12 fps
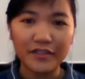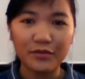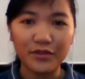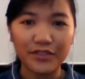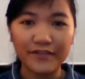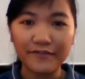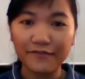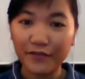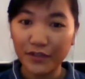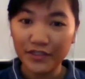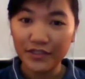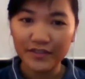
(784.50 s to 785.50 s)
innovative?
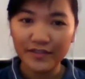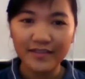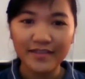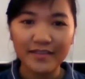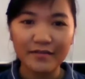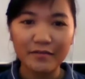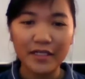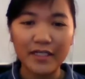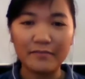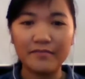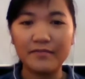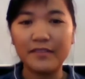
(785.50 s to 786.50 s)
First,
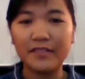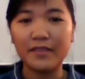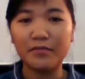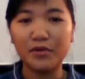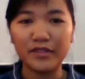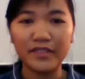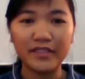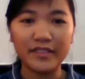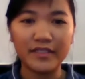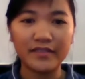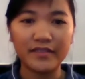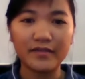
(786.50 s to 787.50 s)
the model
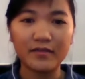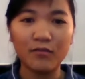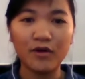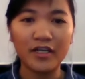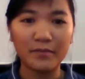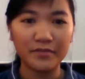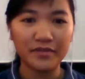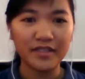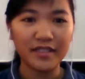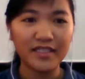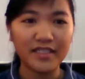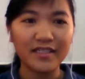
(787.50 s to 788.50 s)
is
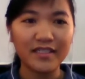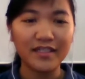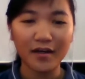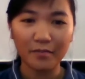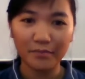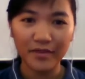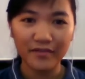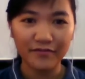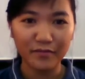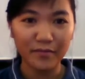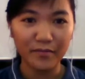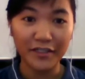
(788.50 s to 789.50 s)
100% copy
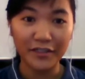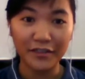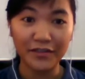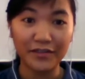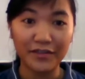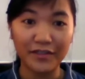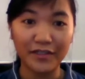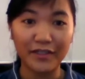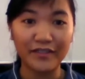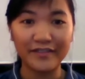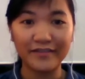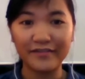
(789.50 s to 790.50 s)
from
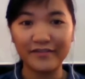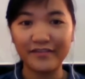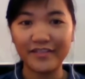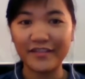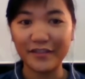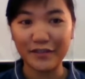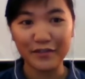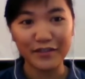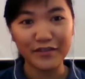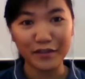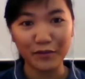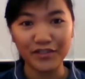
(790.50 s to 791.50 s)
other existing
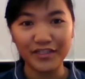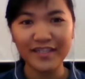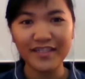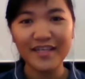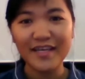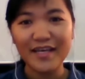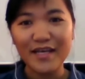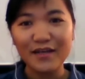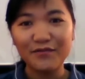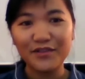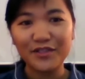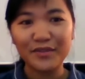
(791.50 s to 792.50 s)
solution,
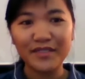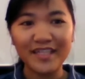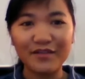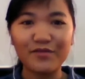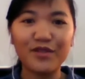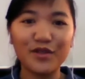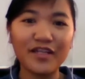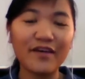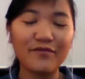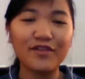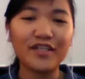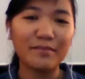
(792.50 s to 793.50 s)
which means that we don't
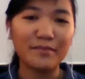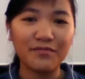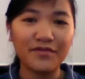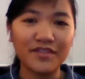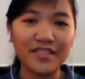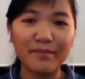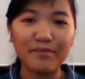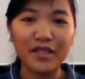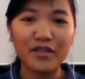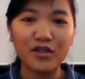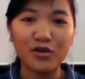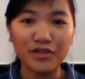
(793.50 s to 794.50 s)
have to come up with
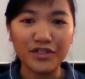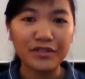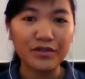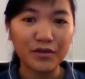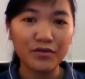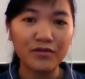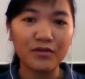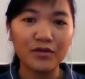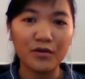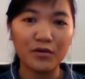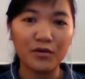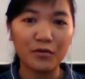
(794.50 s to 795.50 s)
something original
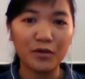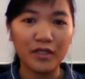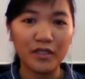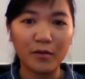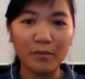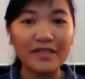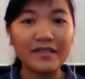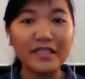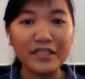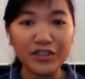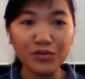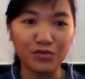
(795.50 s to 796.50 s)
or completely
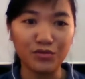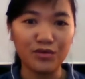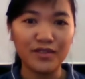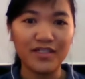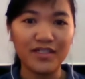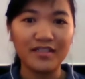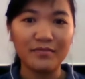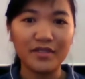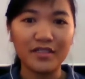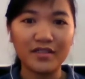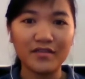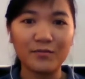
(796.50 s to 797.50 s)
new.
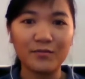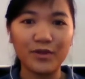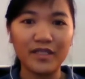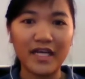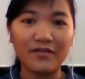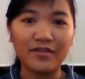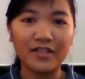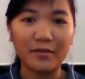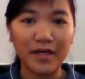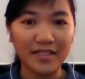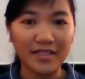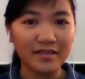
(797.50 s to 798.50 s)
Because with our
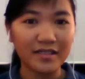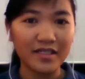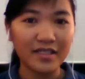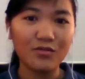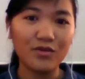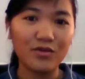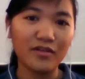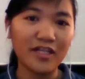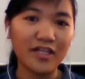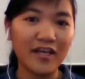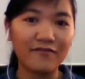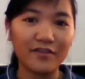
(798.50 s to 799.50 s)
capacity, we
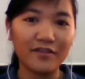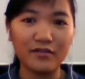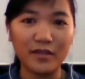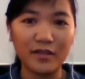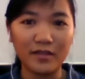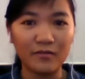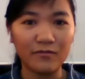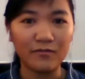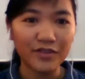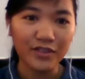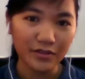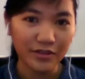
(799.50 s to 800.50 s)
don't have the
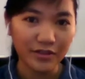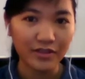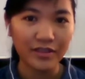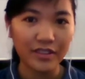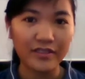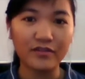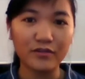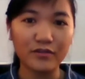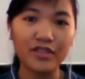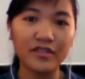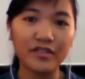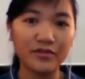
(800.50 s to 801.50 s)
research
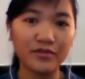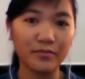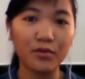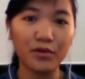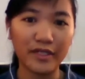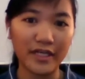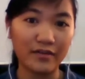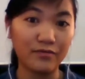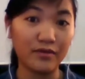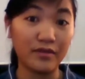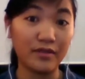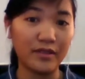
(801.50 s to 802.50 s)
institution to support
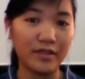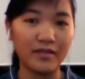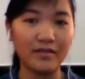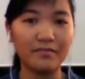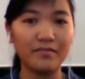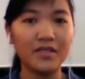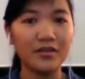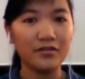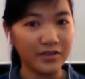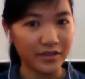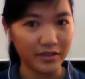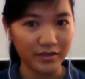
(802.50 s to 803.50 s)
our
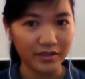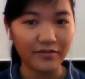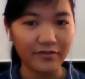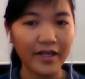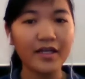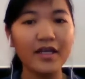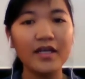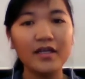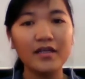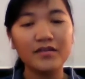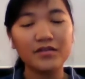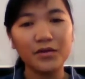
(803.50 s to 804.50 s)
research, right?
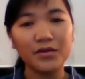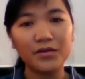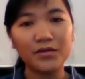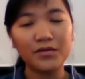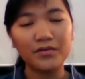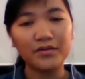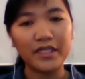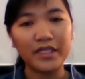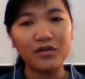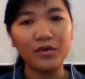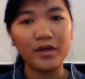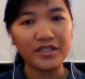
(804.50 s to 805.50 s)
So the
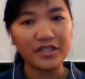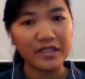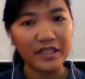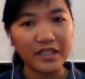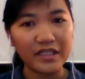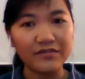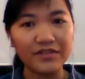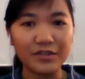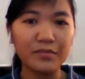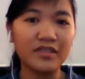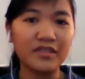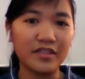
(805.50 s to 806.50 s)
innovation here, which
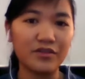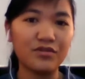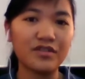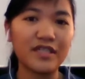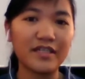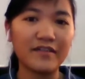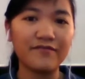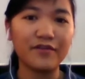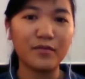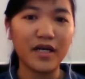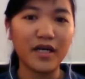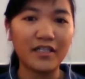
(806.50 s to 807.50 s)
means that you study
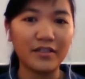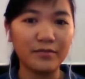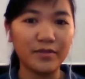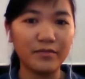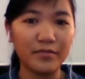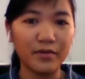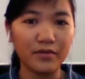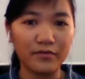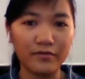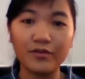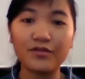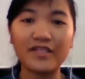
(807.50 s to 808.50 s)
from other people,
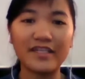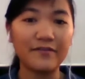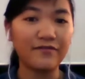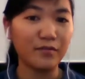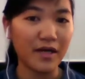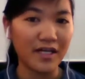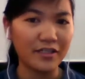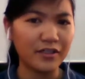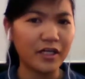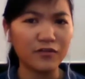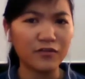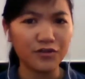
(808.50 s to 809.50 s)
you study from other
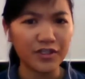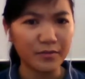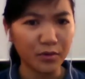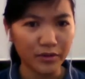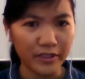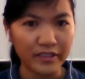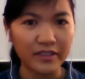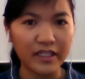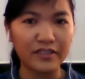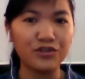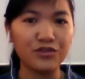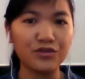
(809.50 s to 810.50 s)
countries' model
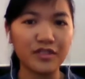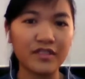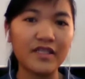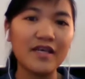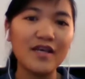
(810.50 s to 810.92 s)
and use it,